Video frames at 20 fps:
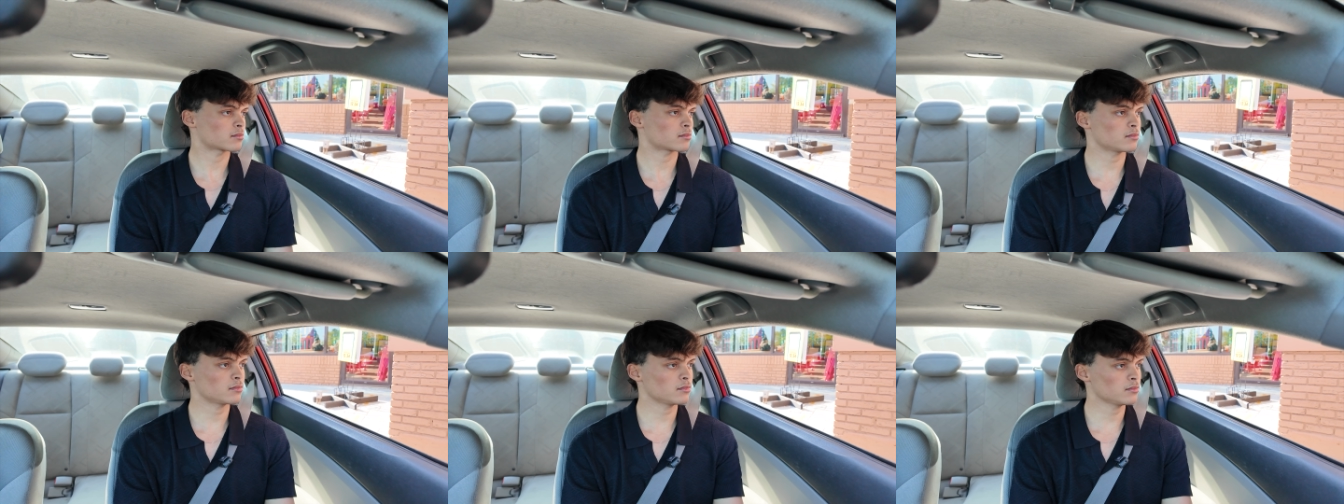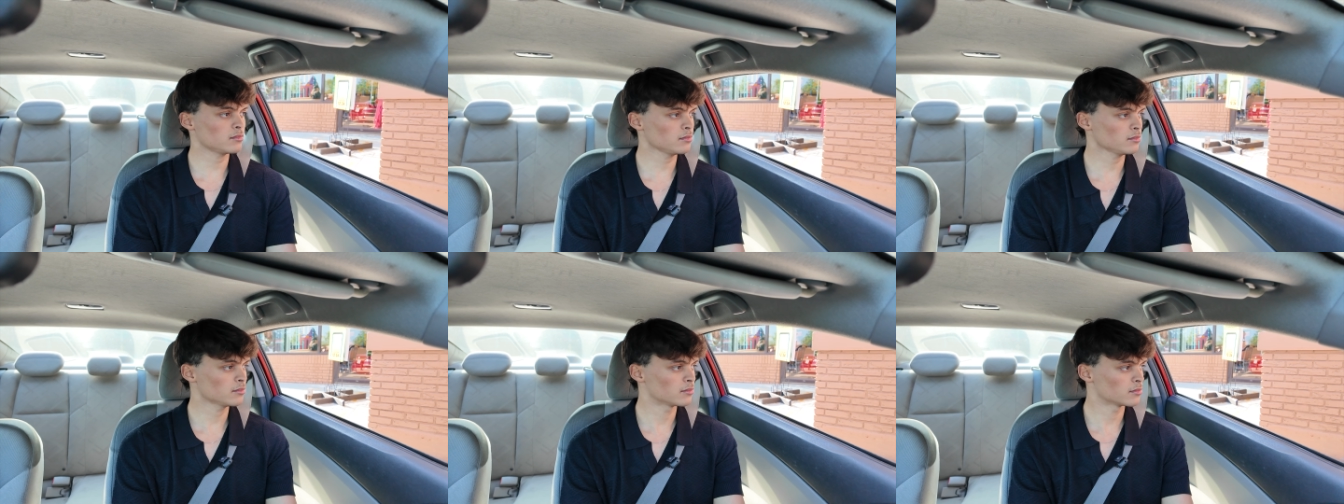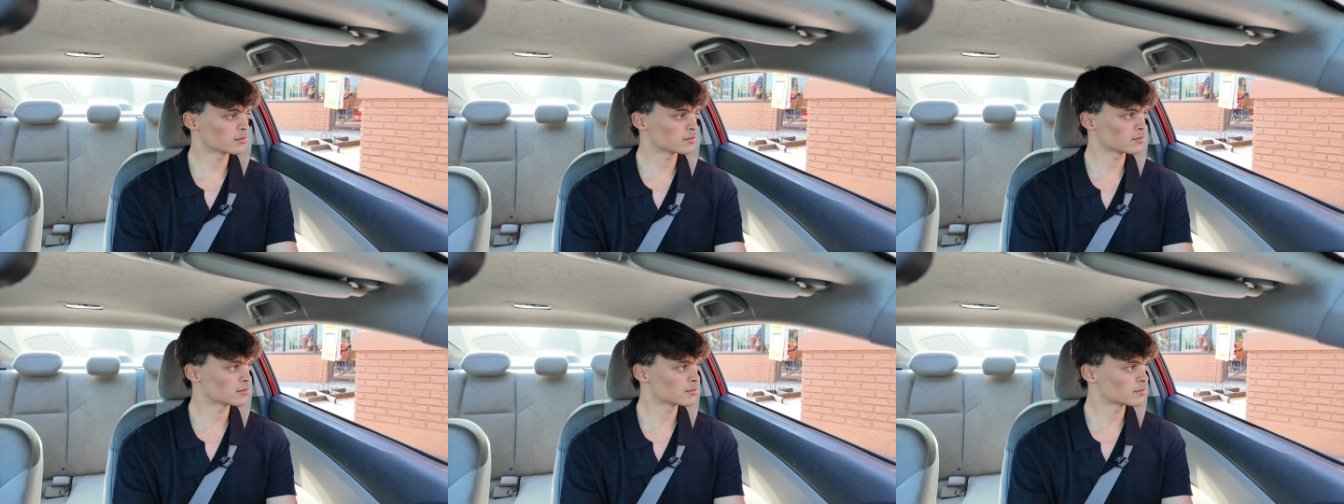Are you using the
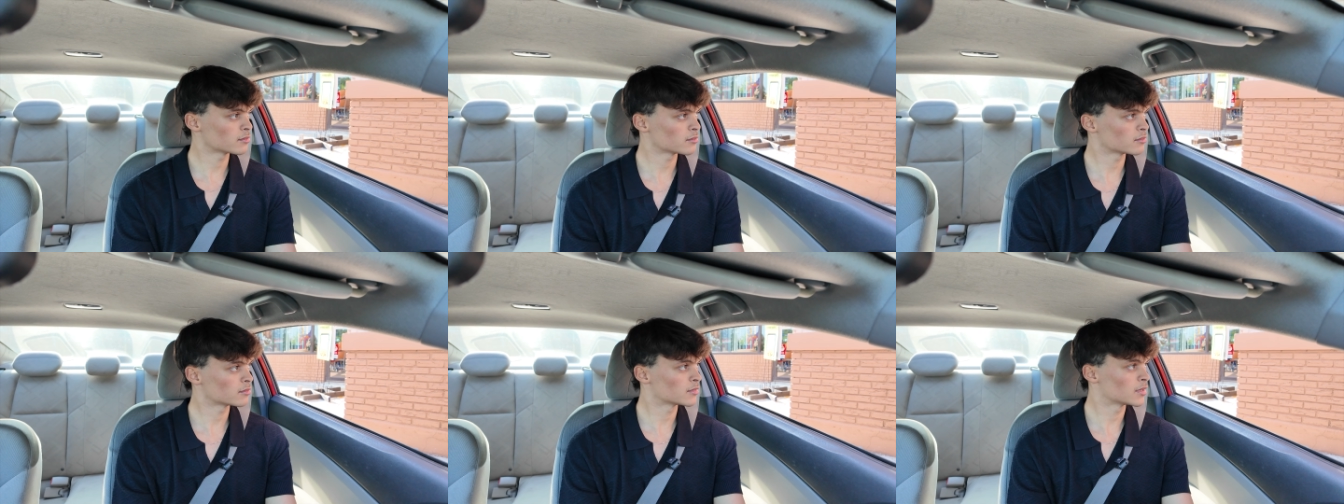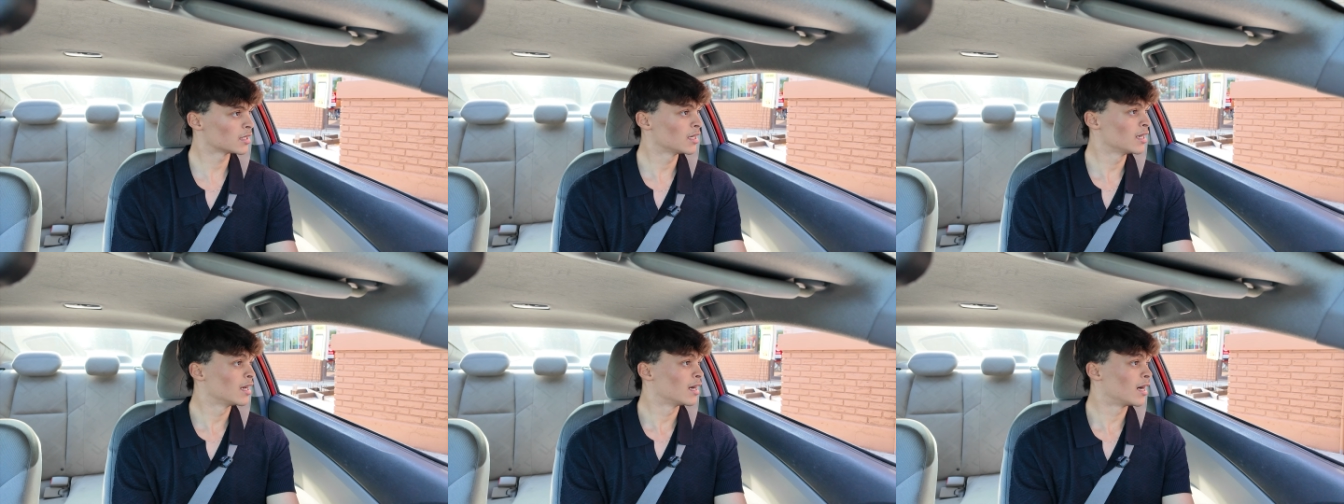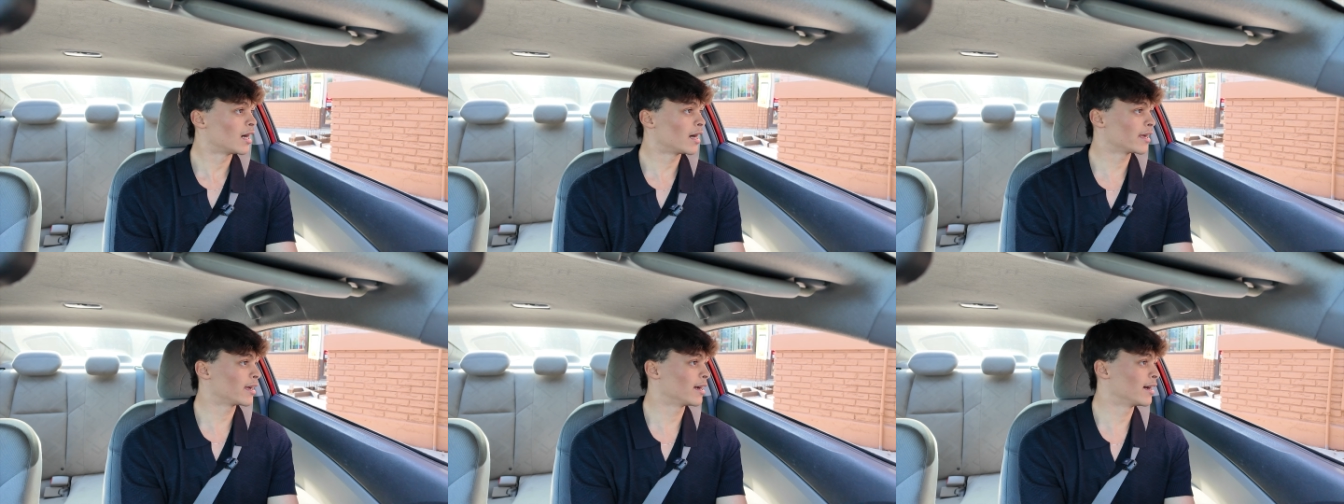McDonald's app today?
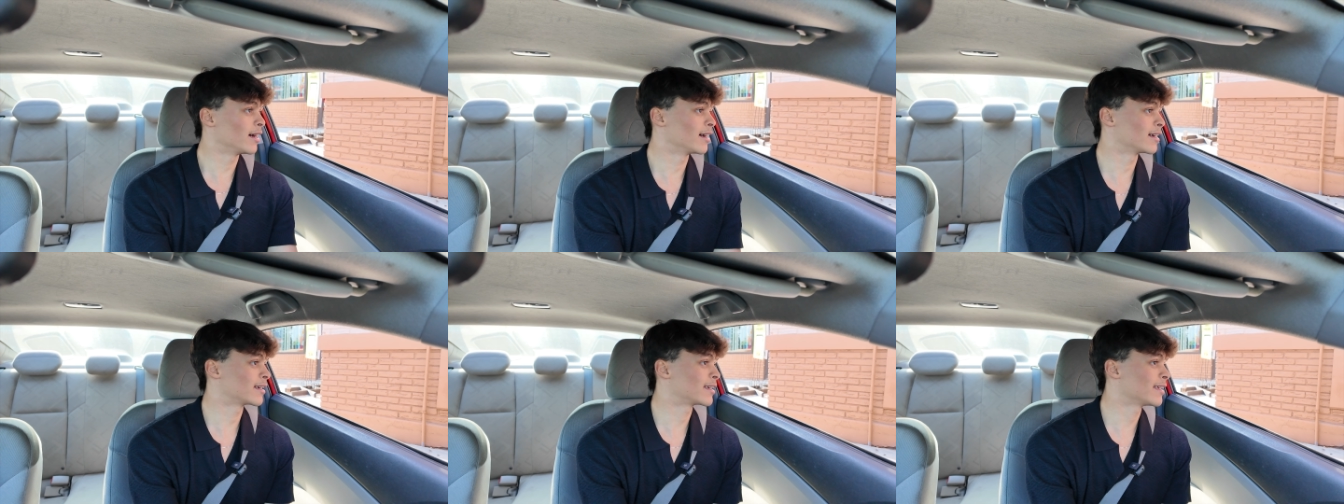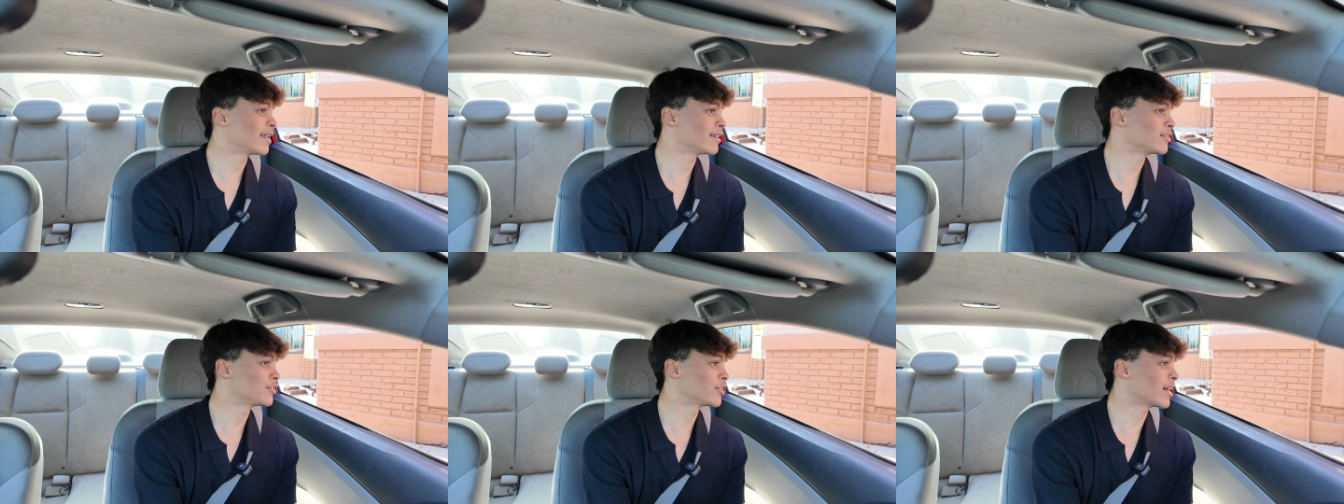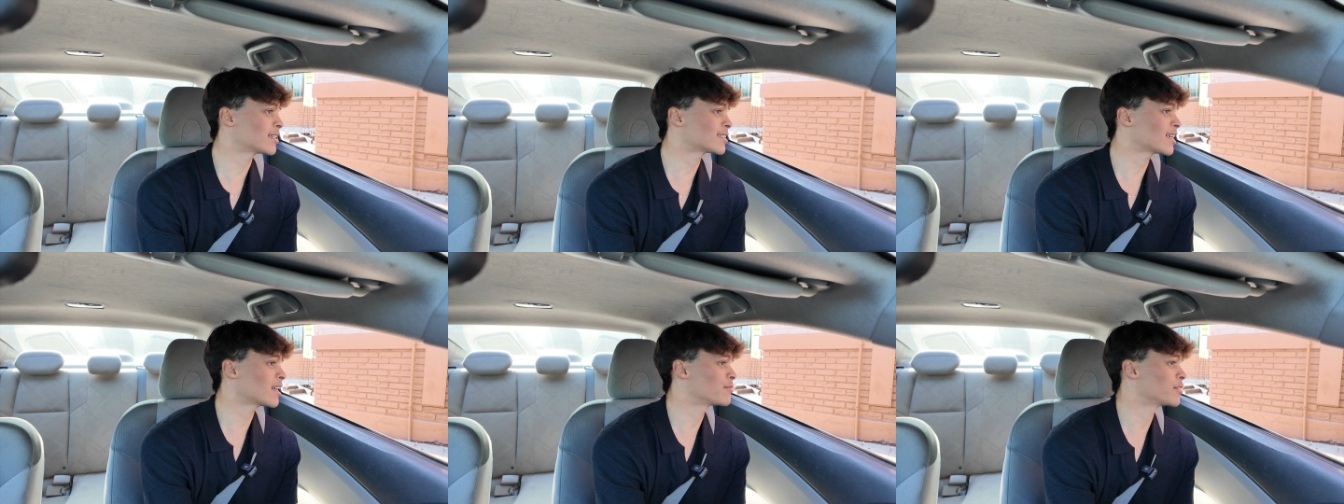Hi, uh, can I, do you
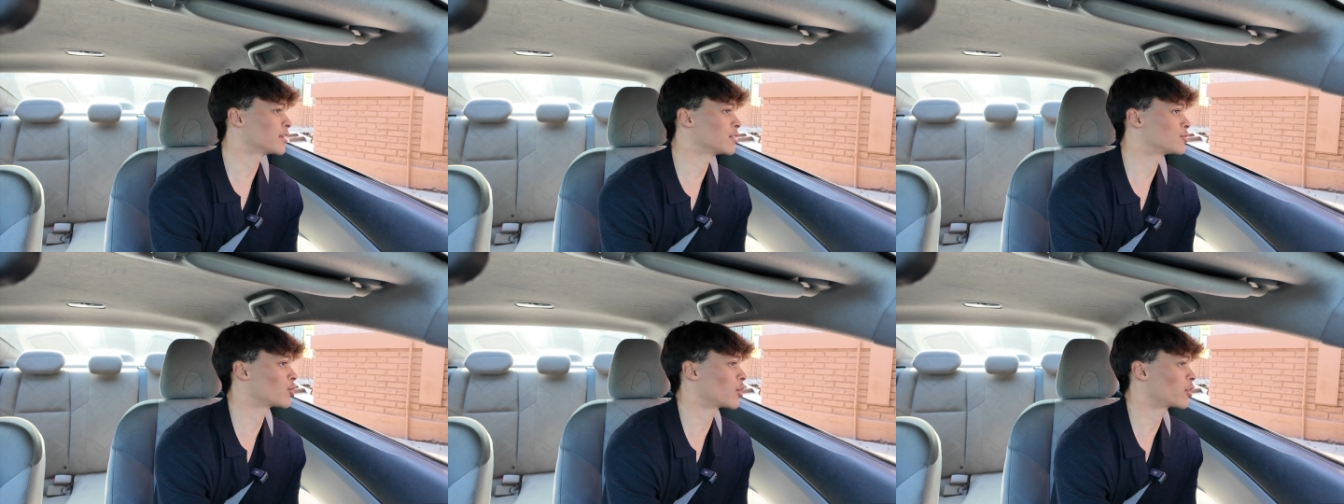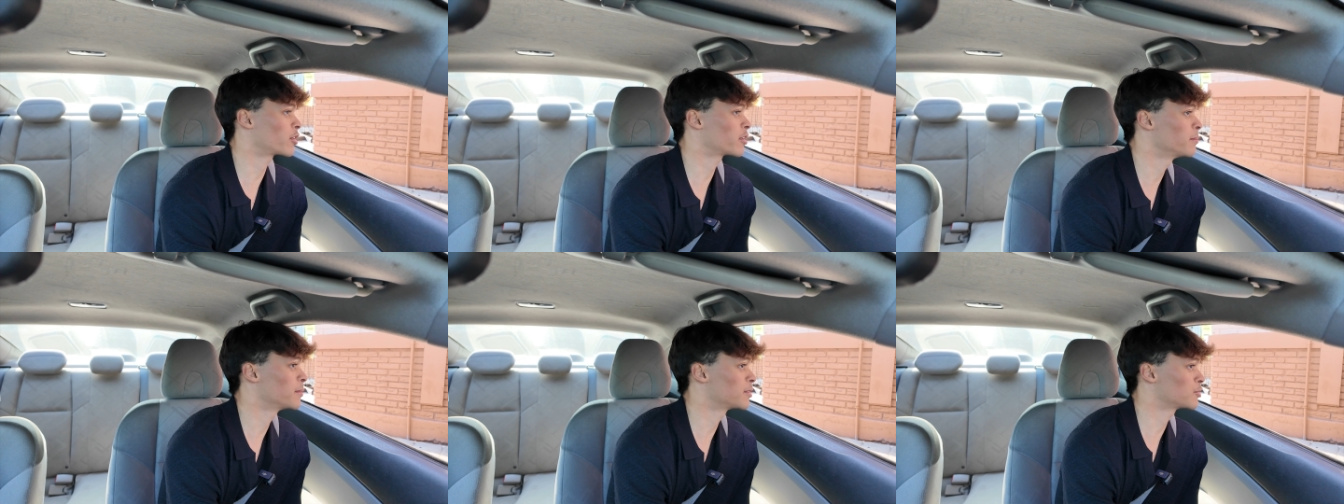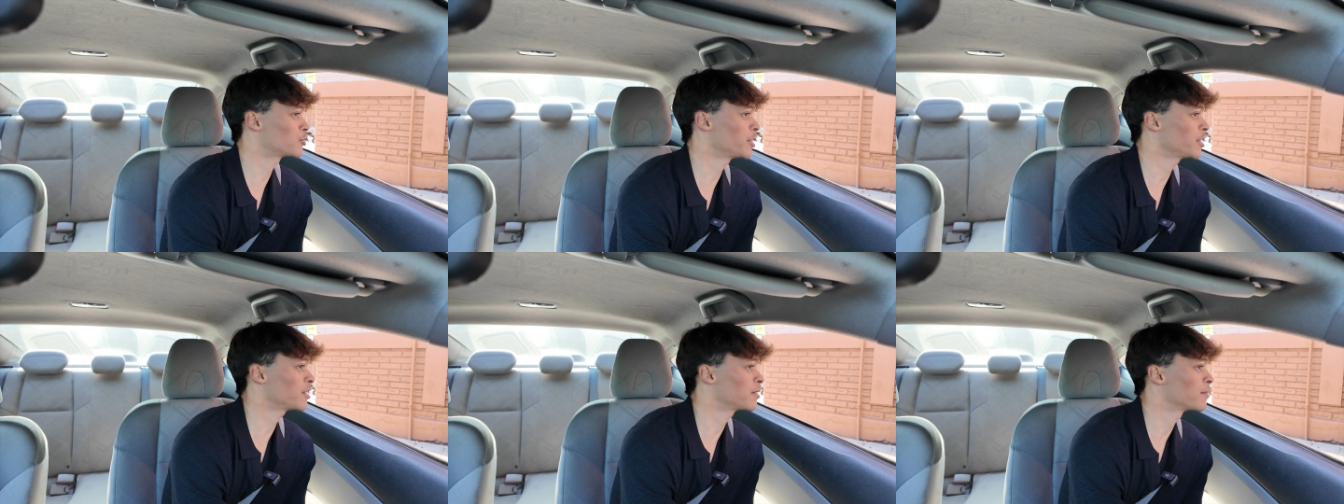guys have a chocolate
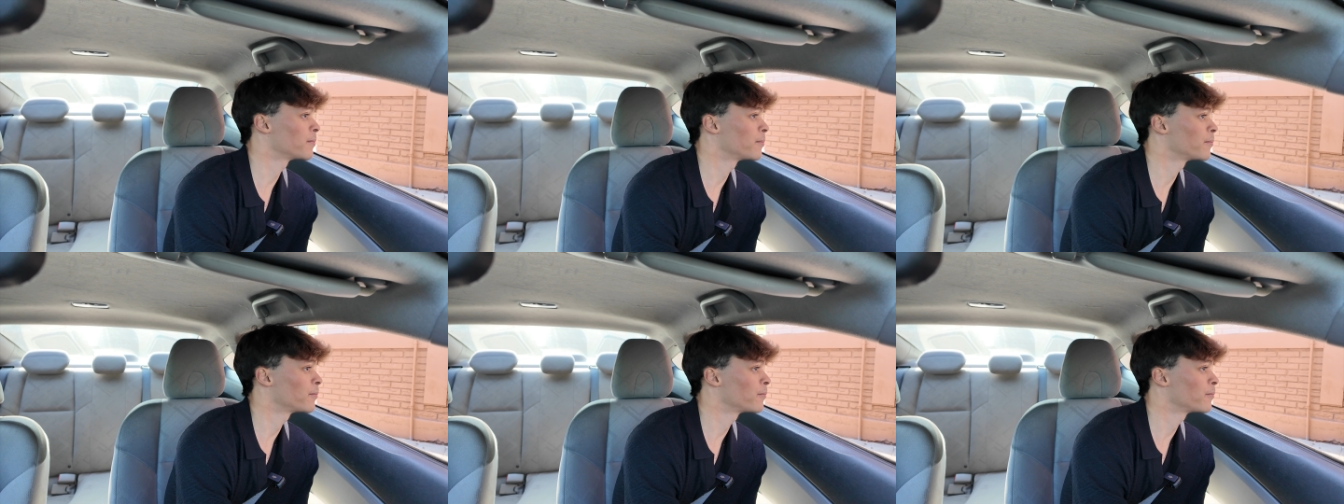milkshake?